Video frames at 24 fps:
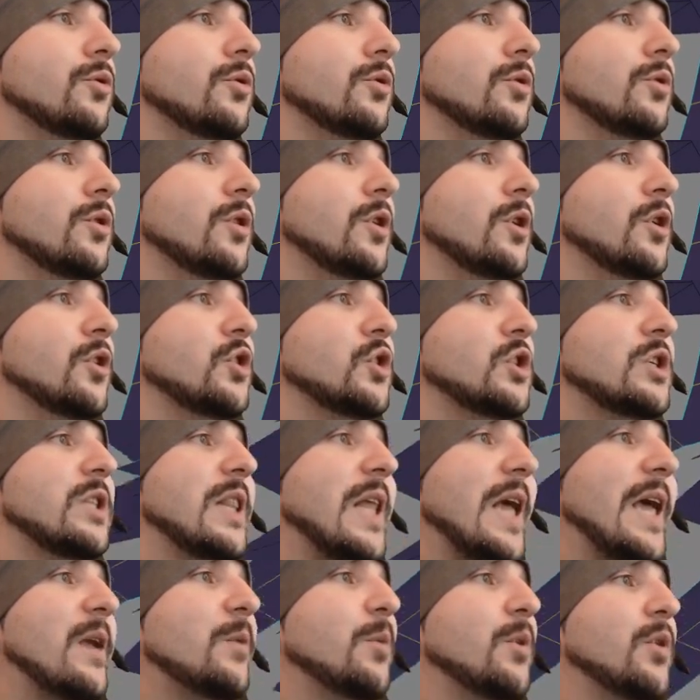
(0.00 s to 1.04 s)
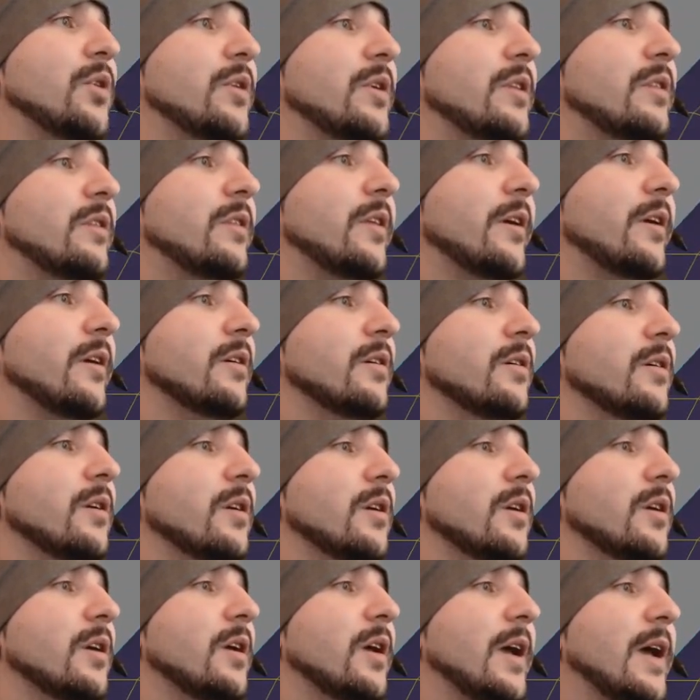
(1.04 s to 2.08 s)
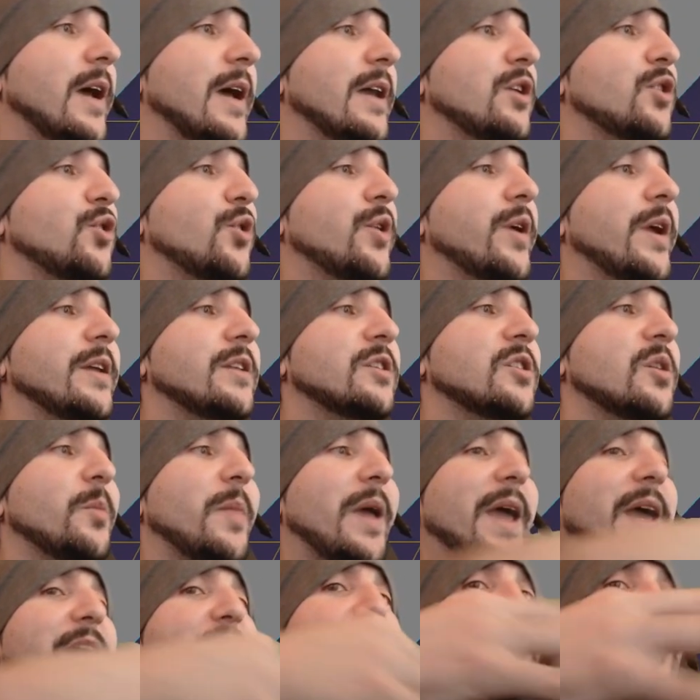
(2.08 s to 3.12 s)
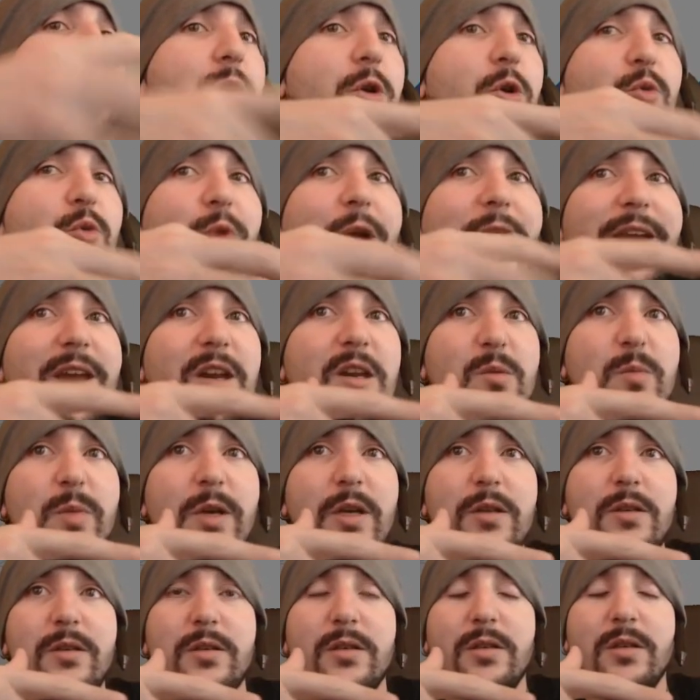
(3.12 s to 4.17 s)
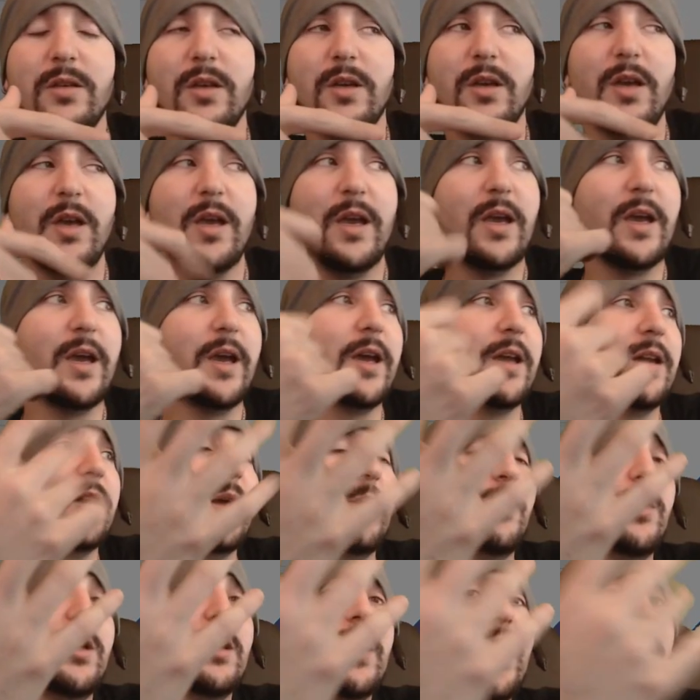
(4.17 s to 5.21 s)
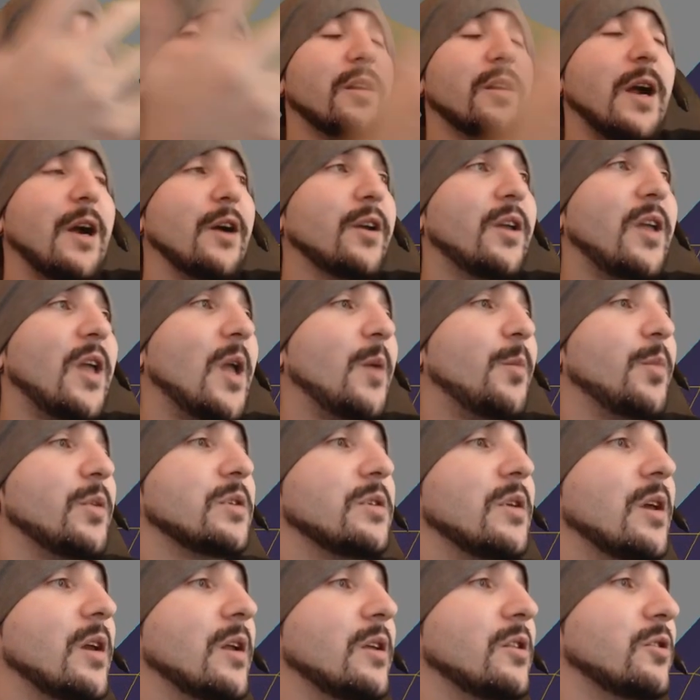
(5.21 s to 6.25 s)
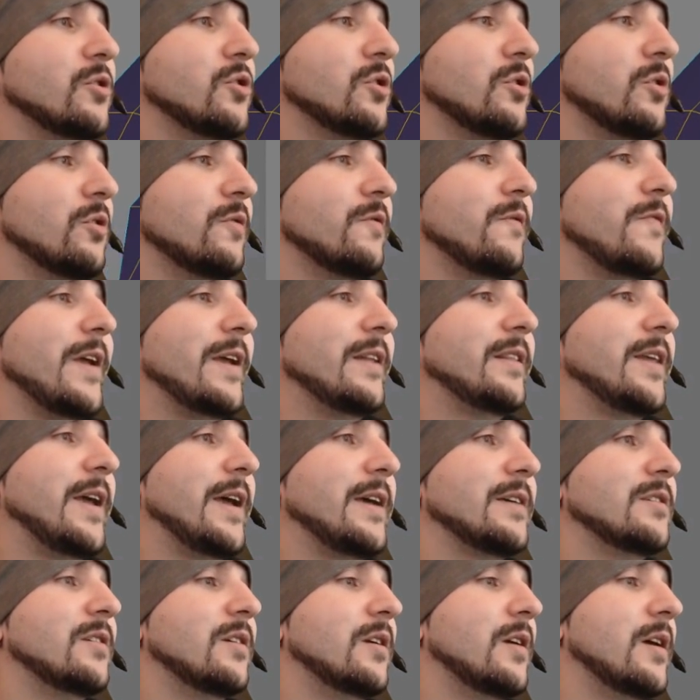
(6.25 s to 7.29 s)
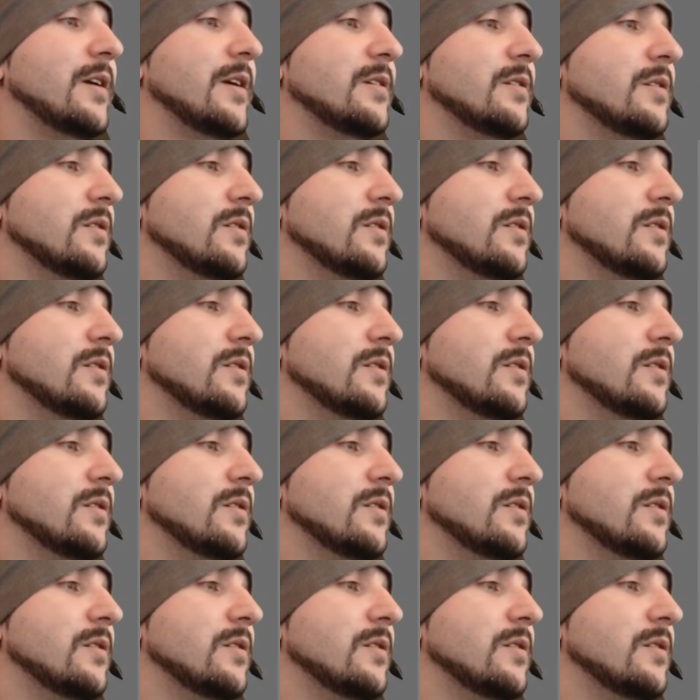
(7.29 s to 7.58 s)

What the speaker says: You know, just line them underneath there and create some extra little raggedy bits. And I mean, our cape is gonna just look fantastic, guys.